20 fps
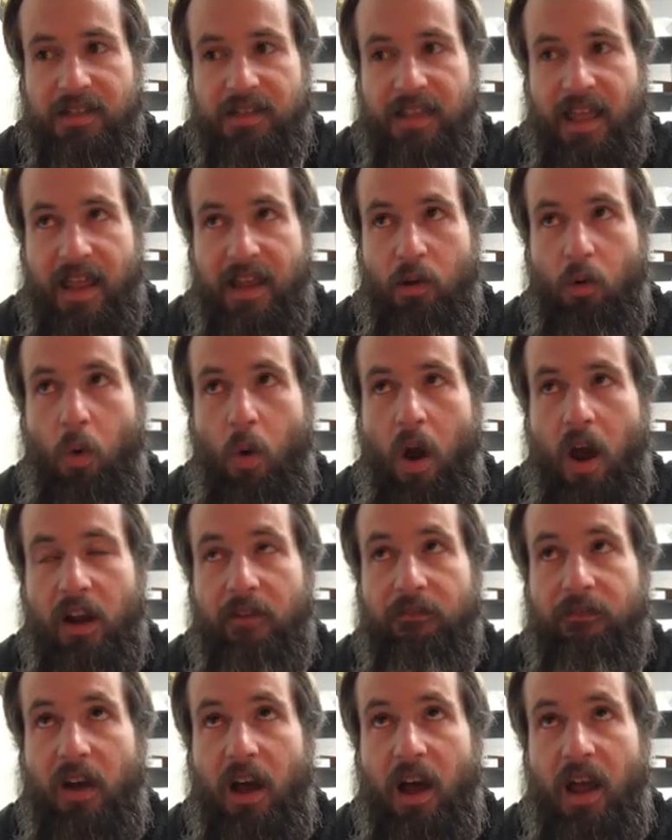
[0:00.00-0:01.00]
they
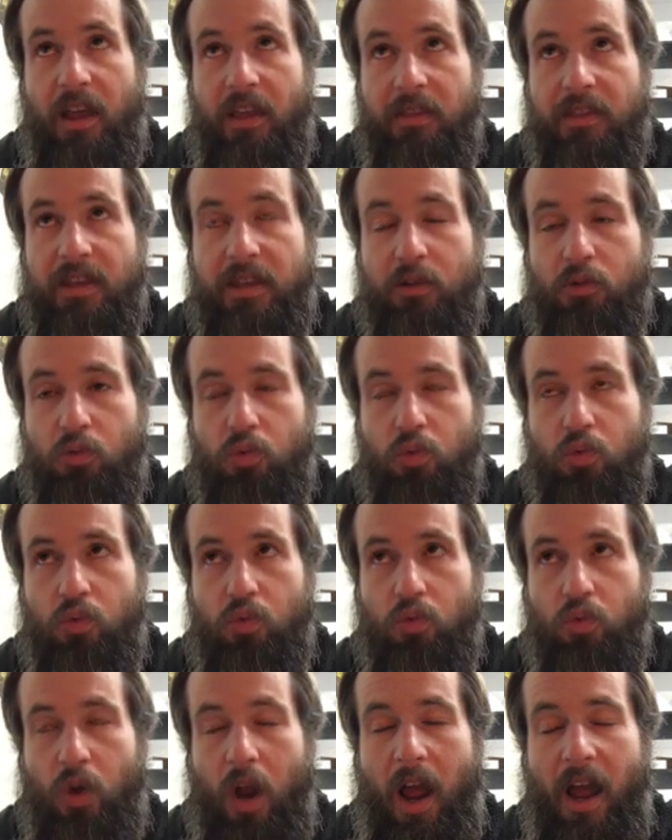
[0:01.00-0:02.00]
quantify the
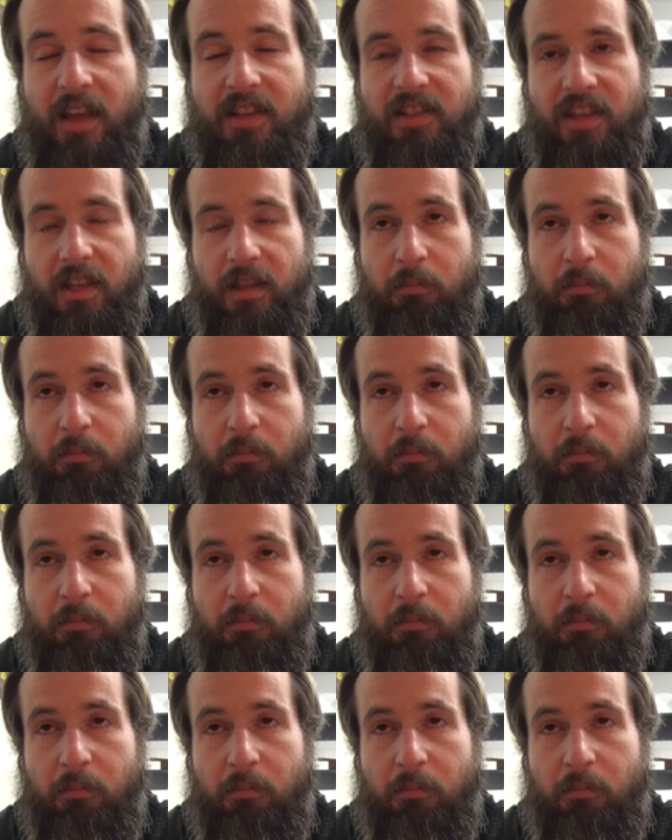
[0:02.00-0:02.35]
rise